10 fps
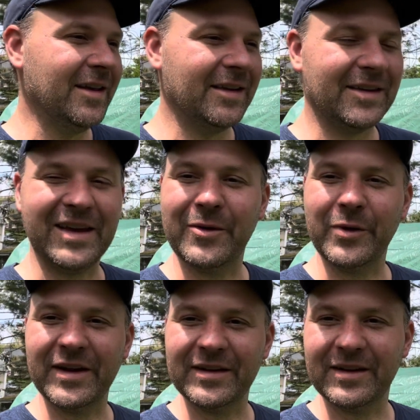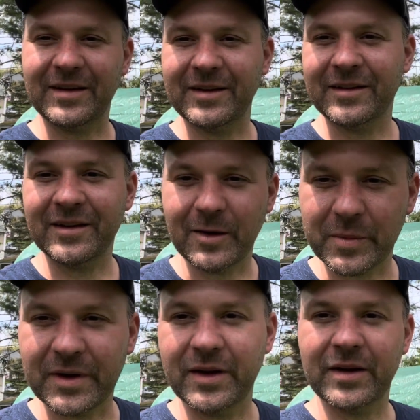Can't wait, and I'm
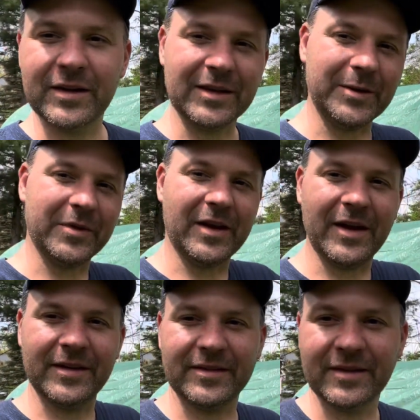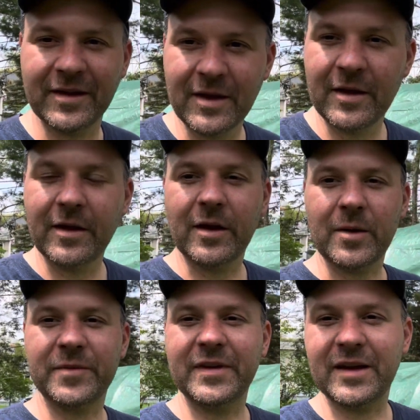gonna keep you guys
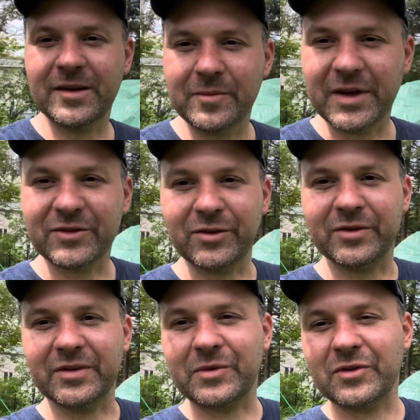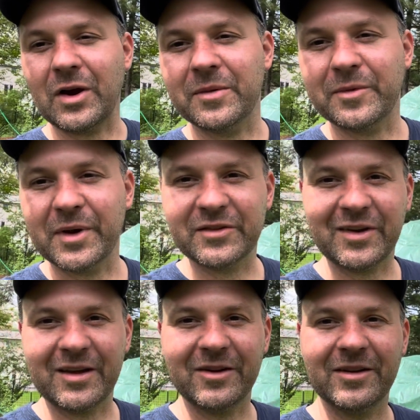updated. Make sure you subscribe to my
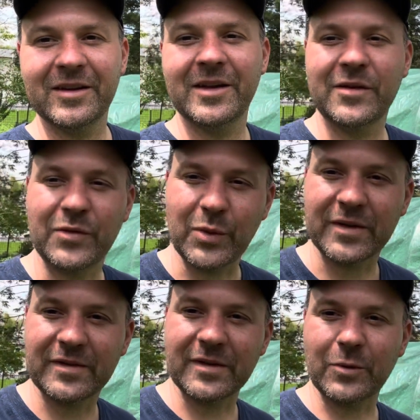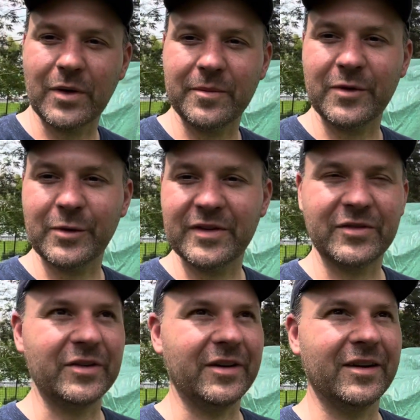channel if you wanna see what I'm doing
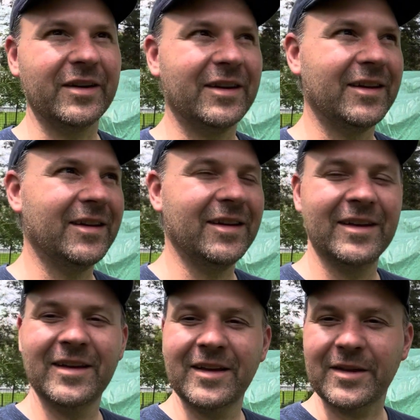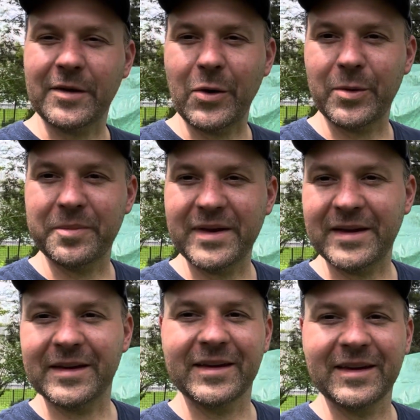this year. Going
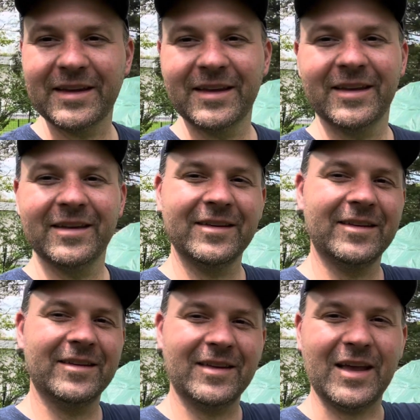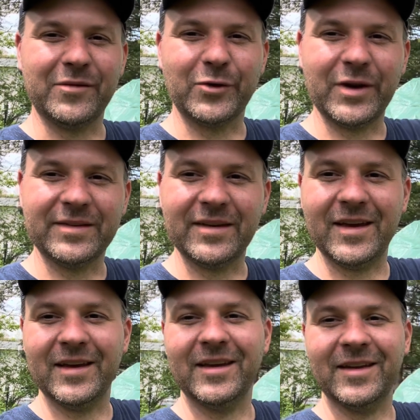big. Have a great
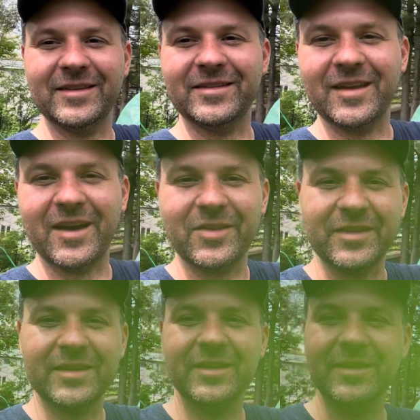day and stay healthy.